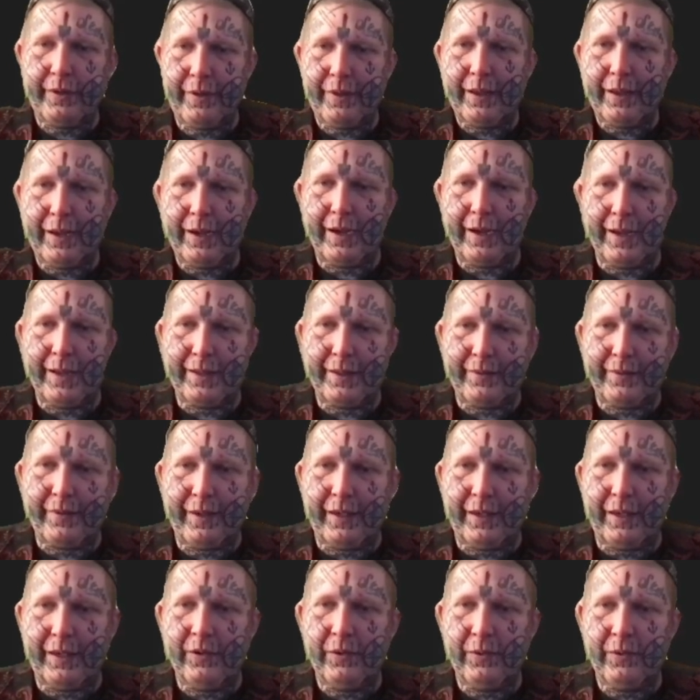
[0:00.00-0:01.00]

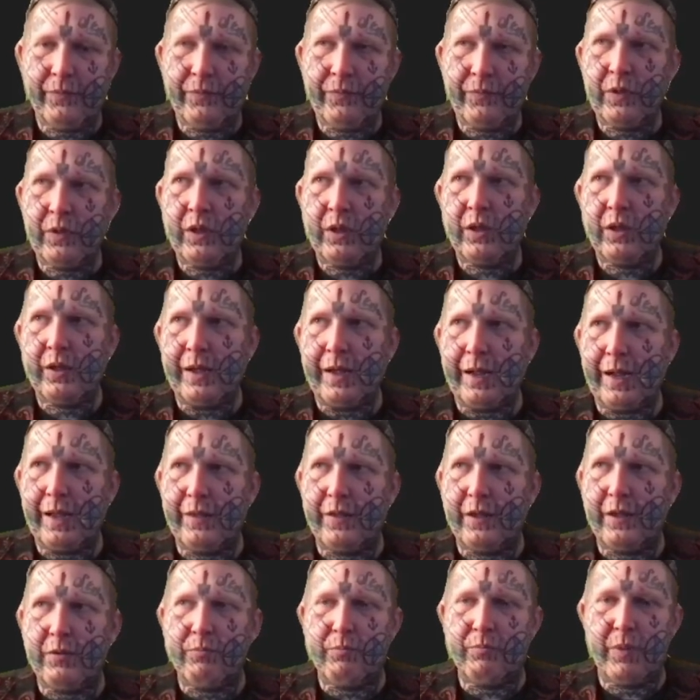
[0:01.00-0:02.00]
ID, and
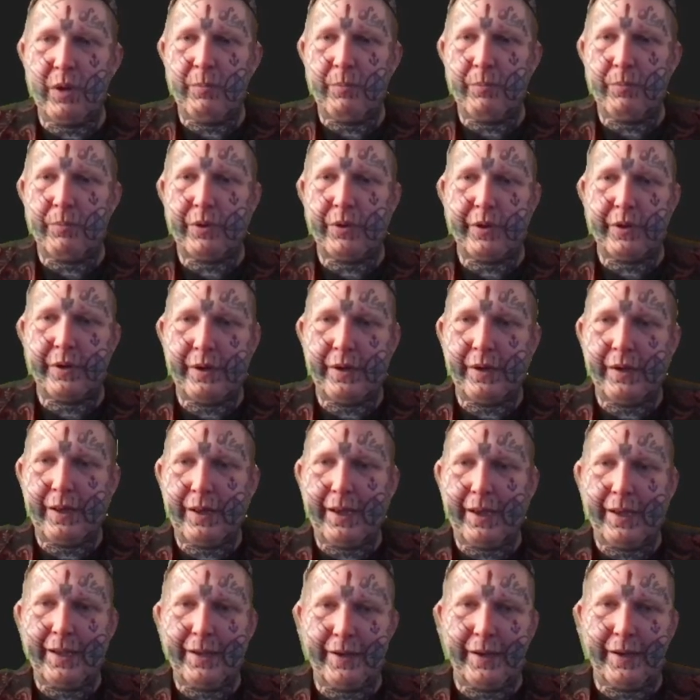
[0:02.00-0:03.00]
then member
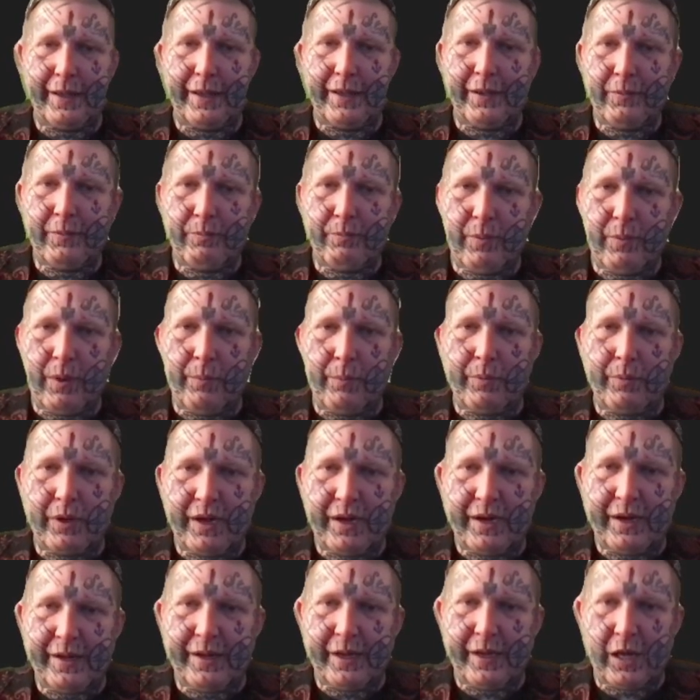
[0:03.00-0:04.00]
ID. Member
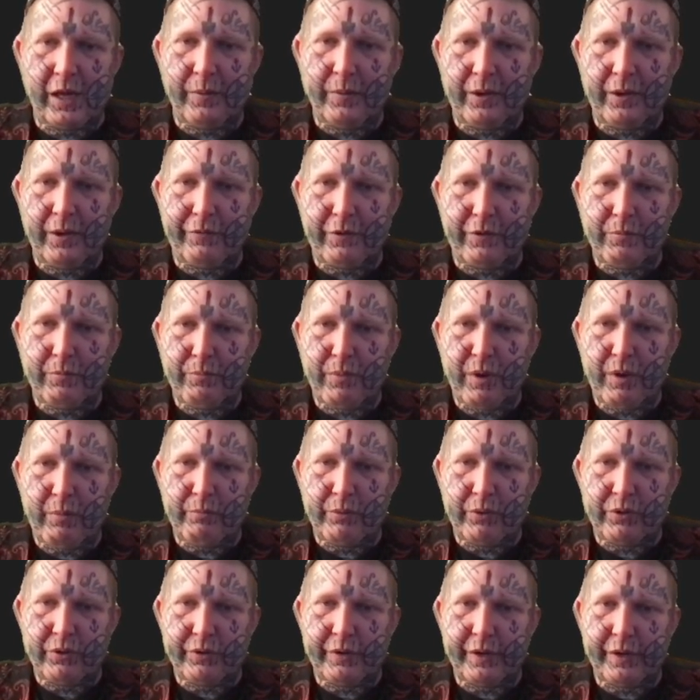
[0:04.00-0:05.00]
ID coming from
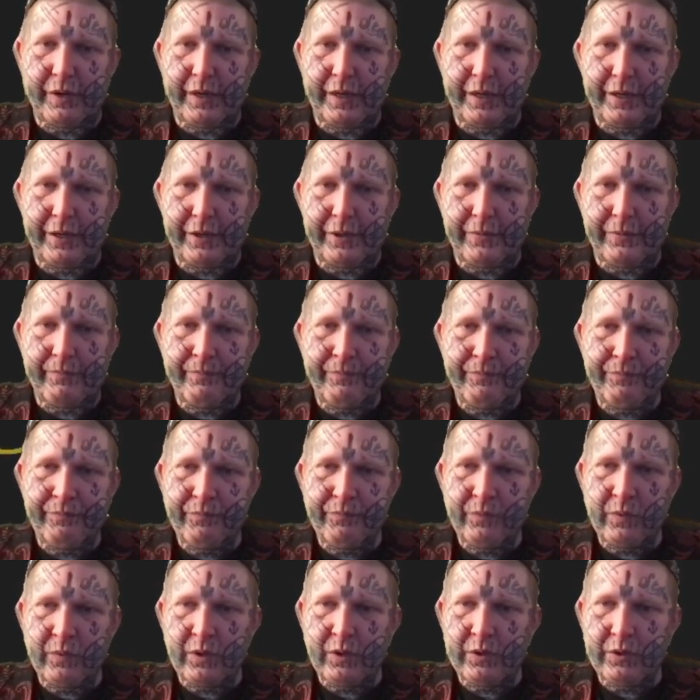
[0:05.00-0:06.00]
member right here.
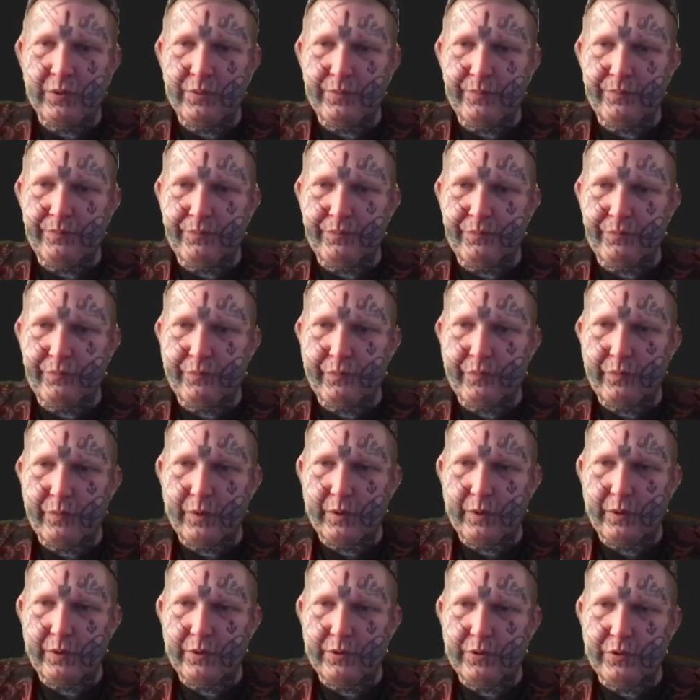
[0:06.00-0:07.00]

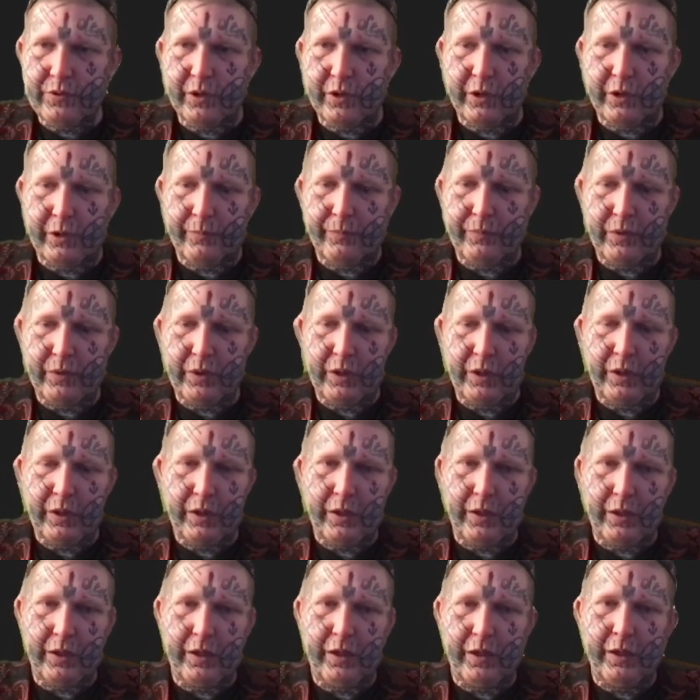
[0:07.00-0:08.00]
So
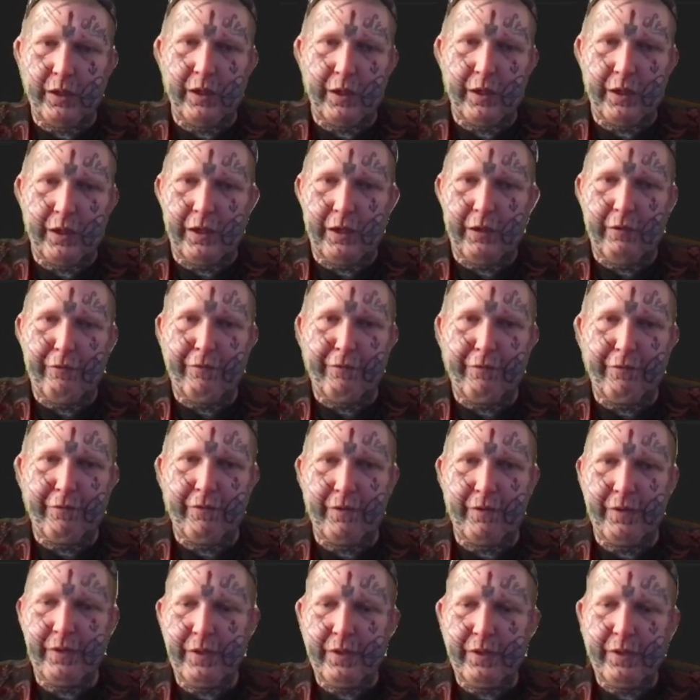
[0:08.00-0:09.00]
if
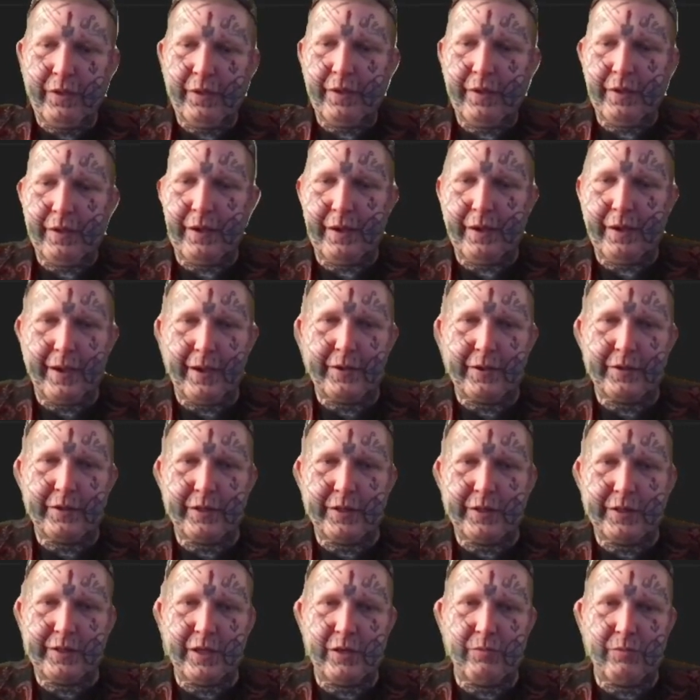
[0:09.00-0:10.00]

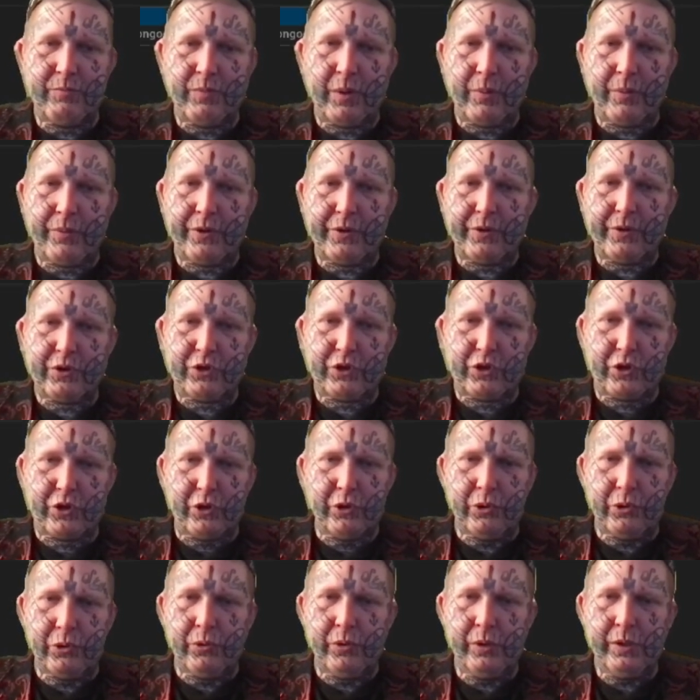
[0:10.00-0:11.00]
existing member is
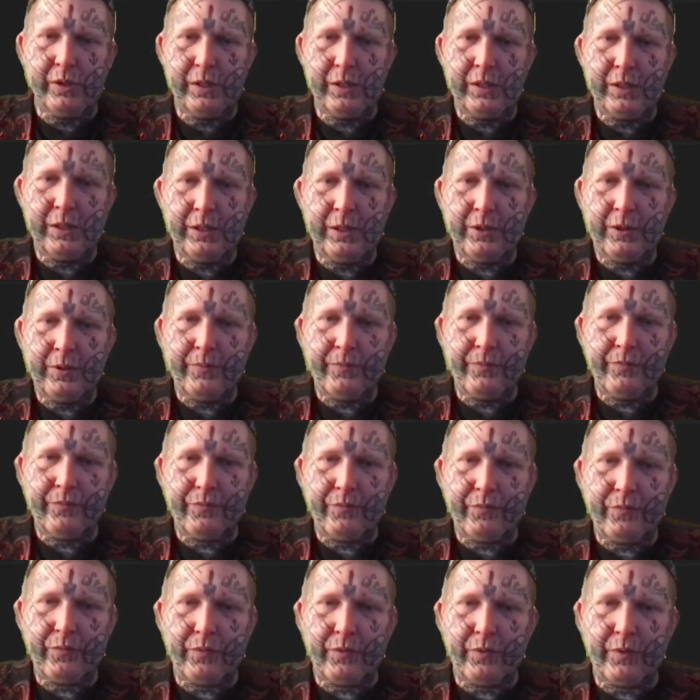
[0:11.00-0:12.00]
true,
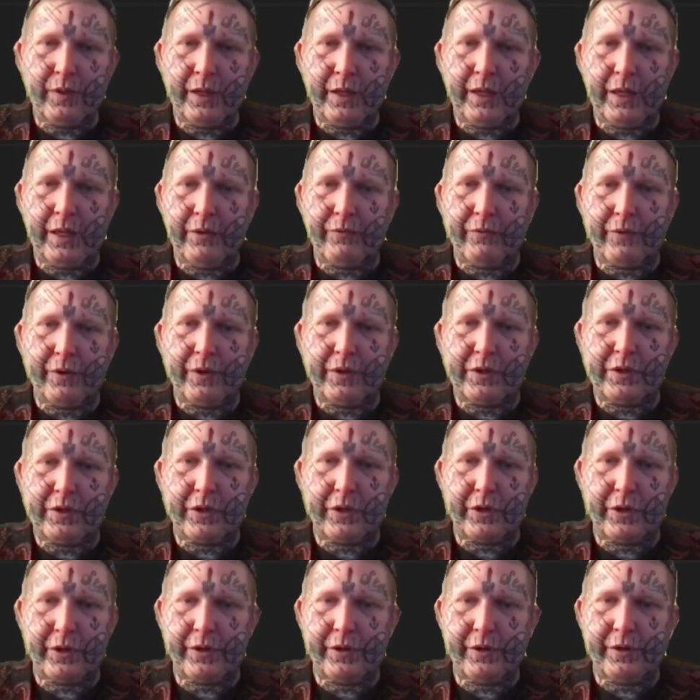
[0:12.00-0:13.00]
then
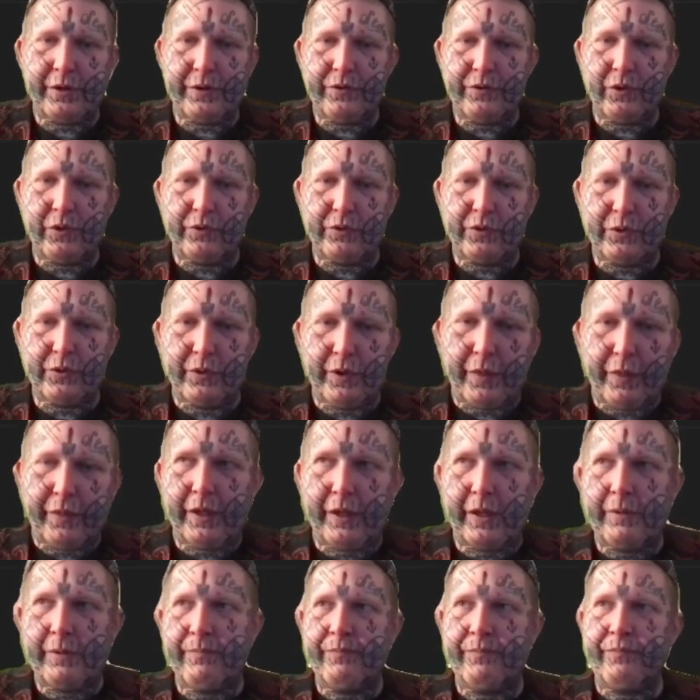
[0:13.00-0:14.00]
return. Don't do
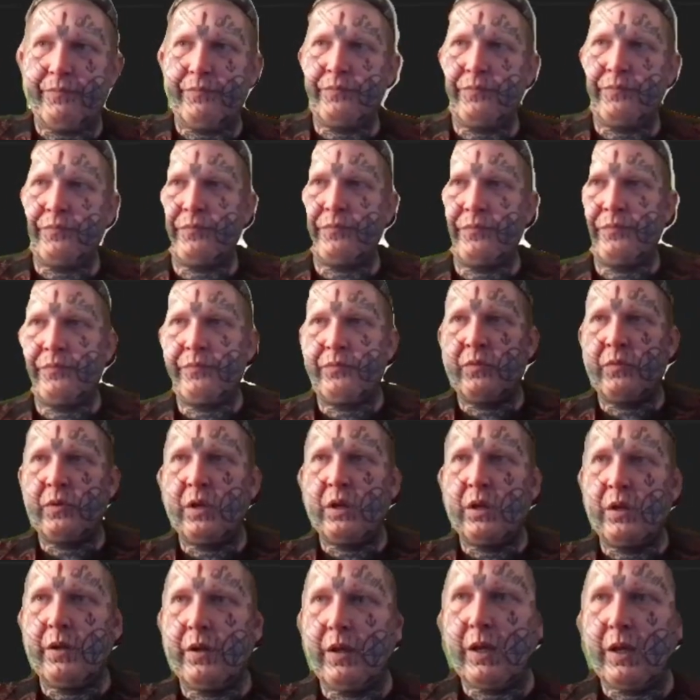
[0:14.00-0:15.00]
anything.
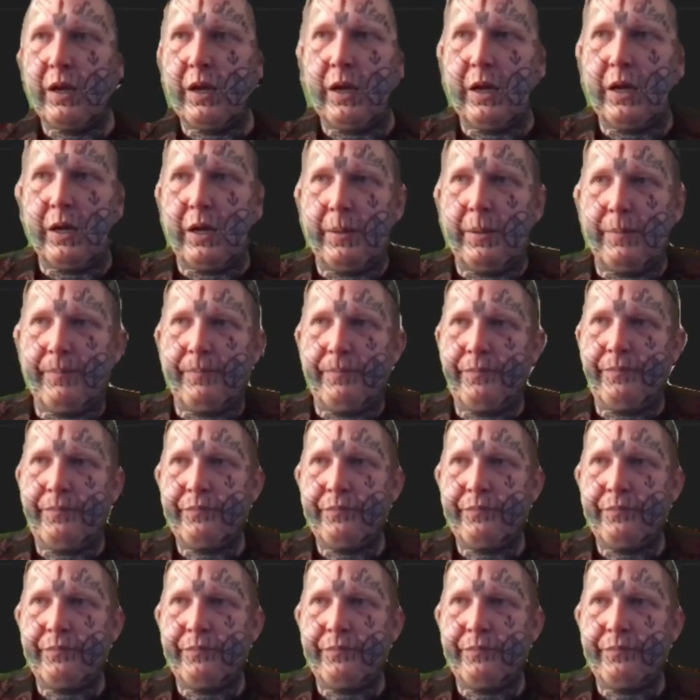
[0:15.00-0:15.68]
And